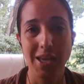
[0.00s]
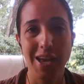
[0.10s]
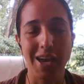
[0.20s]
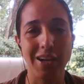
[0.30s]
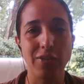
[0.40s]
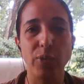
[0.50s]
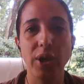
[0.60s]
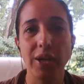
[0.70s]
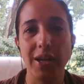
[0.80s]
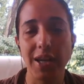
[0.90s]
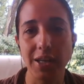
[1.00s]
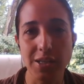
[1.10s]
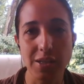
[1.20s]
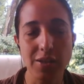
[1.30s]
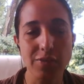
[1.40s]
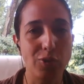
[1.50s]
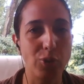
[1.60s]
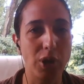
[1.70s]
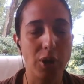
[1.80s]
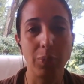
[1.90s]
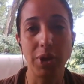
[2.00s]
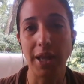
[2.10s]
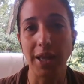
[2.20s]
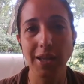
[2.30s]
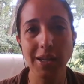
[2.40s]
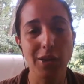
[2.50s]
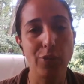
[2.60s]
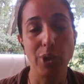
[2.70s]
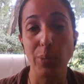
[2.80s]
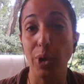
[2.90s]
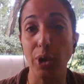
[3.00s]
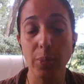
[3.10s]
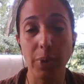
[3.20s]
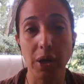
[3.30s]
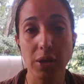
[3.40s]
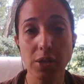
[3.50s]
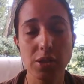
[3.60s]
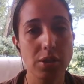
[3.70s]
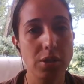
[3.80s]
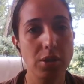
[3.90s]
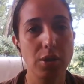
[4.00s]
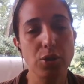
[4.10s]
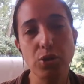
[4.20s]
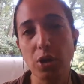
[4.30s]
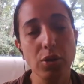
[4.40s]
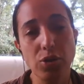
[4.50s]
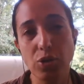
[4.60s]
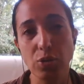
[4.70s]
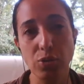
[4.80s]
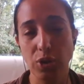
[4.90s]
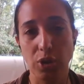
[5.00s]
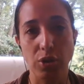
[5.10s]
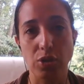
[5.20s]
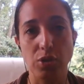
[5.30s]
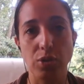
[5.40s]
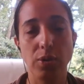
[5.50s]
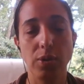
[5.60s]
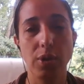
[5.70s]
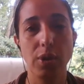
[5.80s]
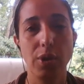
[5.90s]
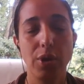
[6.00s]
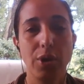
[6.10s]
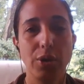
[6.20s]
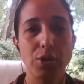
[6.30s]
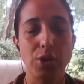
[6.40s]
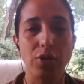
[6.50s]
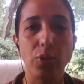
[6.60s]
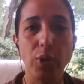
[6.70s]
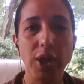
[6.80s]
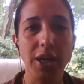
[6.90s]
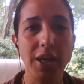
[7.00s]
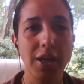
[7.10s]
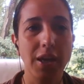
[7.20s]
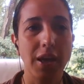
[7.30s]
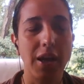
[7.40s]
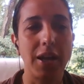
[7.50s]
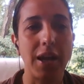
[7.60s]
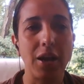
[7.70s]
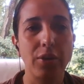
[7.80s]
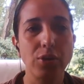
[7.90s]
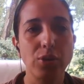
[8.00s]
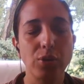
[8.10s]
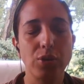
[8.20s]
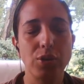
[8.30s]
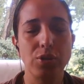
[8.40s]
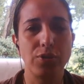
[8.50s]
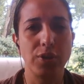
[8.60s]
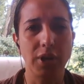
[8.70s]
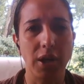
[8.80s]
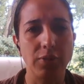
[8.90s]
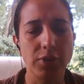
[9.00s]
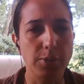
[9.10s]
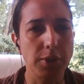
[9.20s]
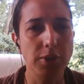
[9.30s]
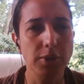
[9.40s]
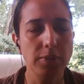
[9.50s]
And if we are negative, if we complain, if we moan about it, so are the children going to. So if we allow the children to feel comfortable,